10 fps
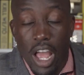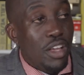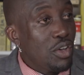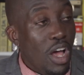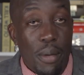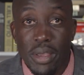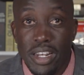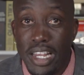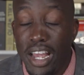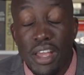You know what I
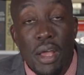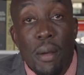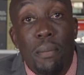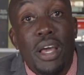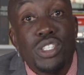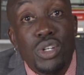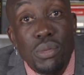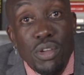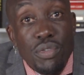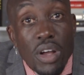mean, yeah? But it's gonna
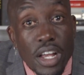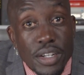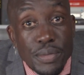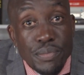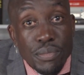be fun.